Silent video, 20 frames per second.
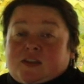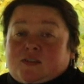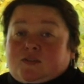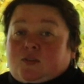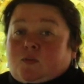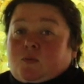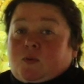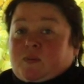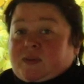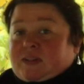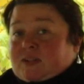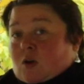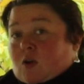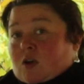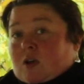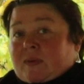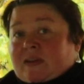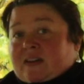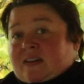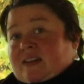So when we
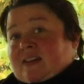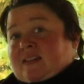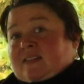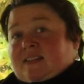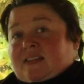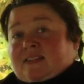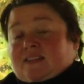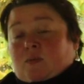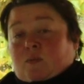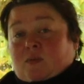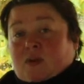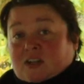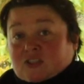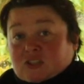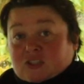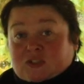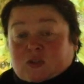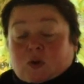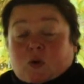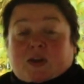talk about an ecosystem, we're not
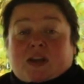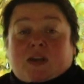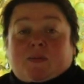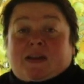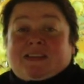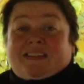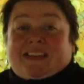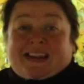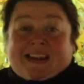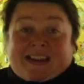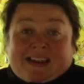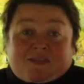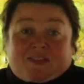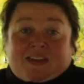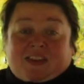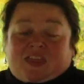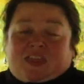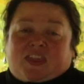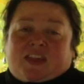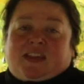just talking about the
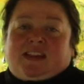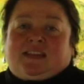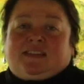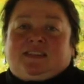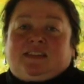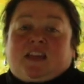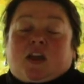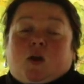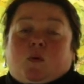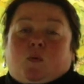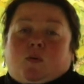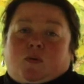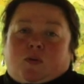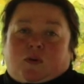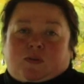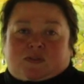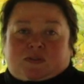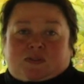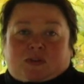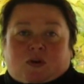living things, we're
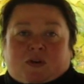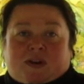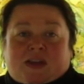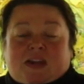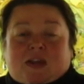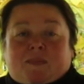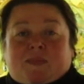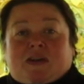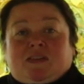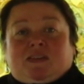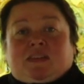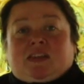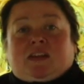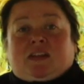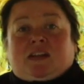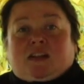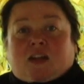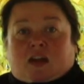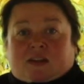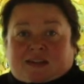also talking about
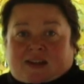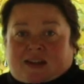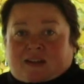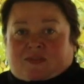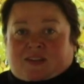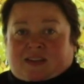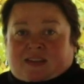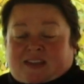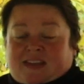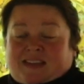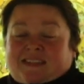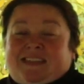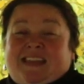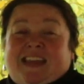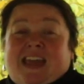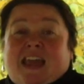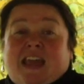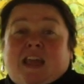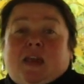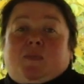the not living things,
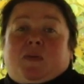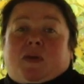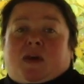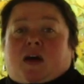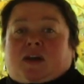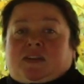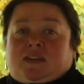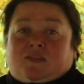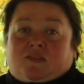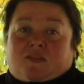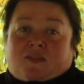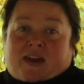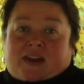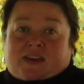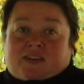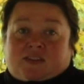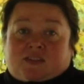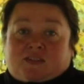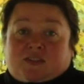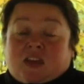the abiotic
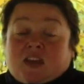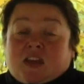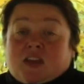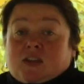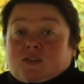factors.